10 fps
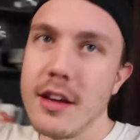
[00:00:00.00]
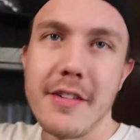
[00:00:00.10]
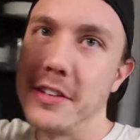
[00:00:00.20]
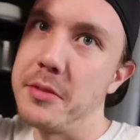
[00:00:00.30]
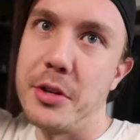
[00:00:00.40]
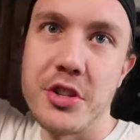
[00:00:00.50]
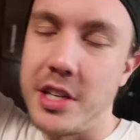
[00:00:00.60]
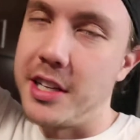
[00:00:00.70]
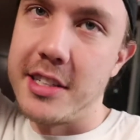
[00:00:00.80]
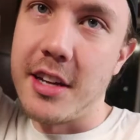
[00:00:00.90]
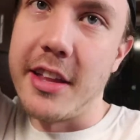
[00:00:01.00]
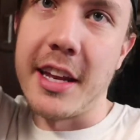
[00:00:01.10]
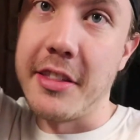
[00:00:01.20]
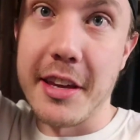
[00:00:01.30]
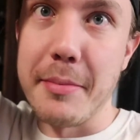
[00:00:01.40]
I've had so much chili, it's all
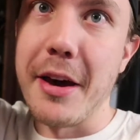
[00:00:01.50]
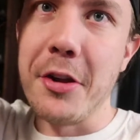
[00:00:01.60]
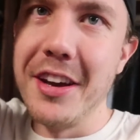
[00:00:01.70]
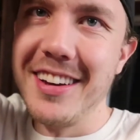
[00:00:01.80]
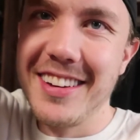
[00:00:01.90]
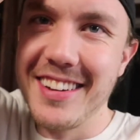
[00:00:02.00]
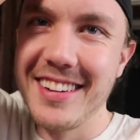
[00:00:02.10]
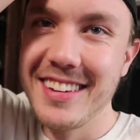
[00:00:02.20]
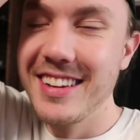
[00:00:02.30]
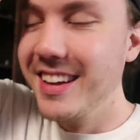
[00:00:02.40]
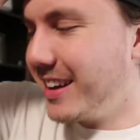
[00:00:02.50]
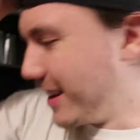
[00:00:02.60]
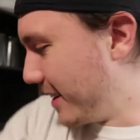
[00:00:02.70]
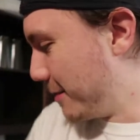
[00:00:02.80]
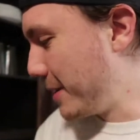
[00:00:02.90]
that I can think about.
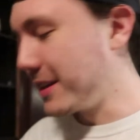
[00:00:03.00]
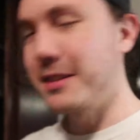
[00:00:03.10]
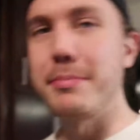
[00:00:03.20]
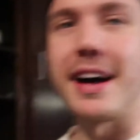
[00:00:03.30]
I'm making some